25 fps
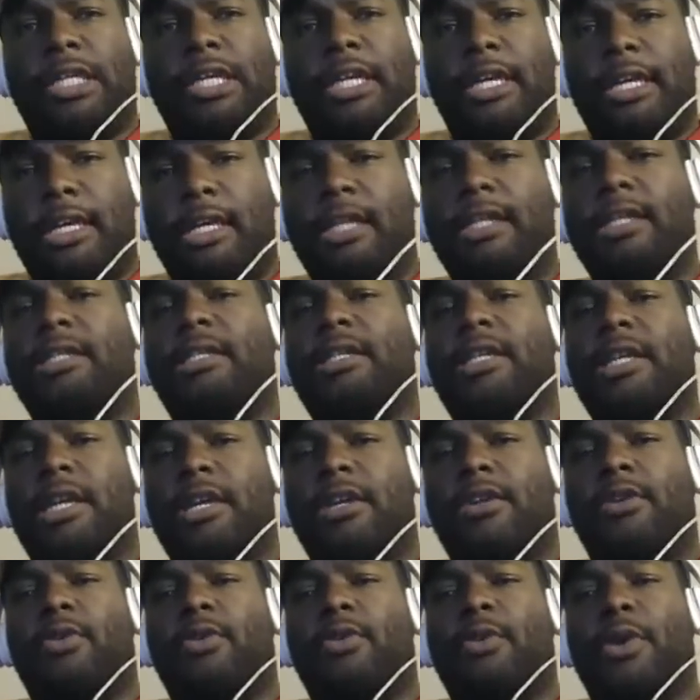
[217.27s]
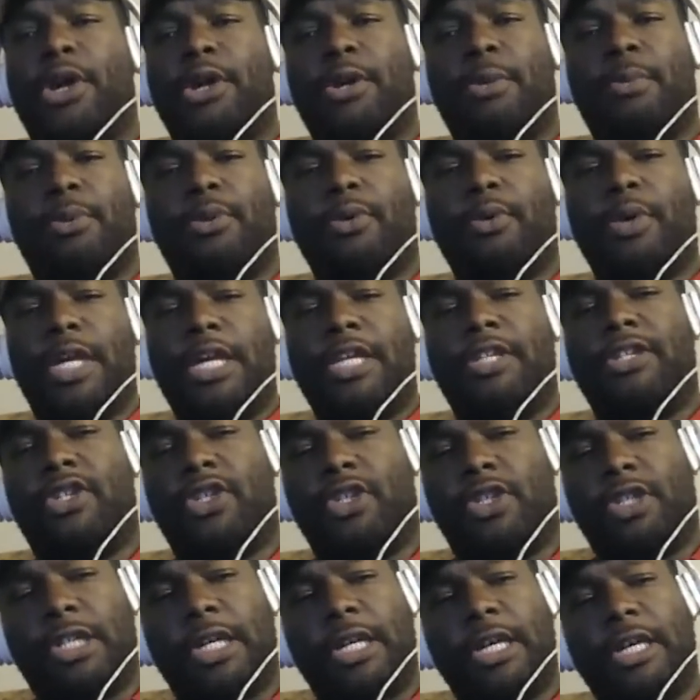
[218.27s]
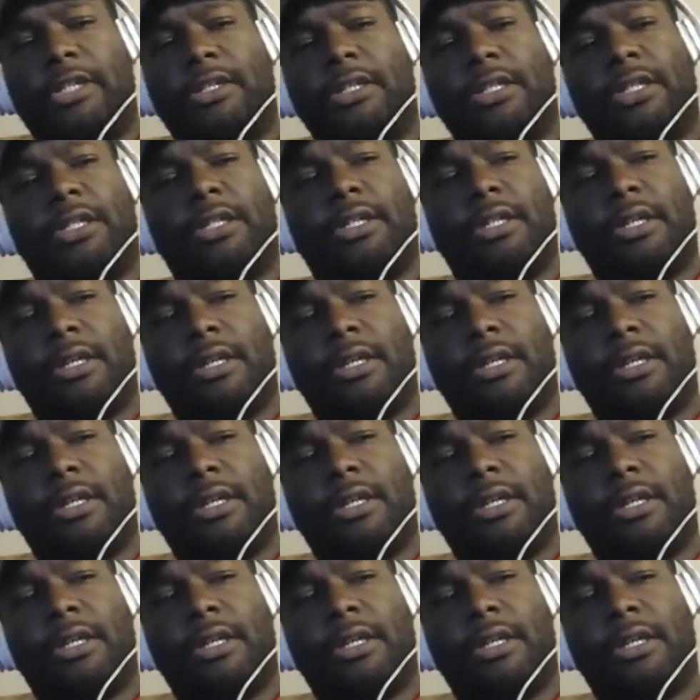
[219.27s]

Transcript: is incredible. It's just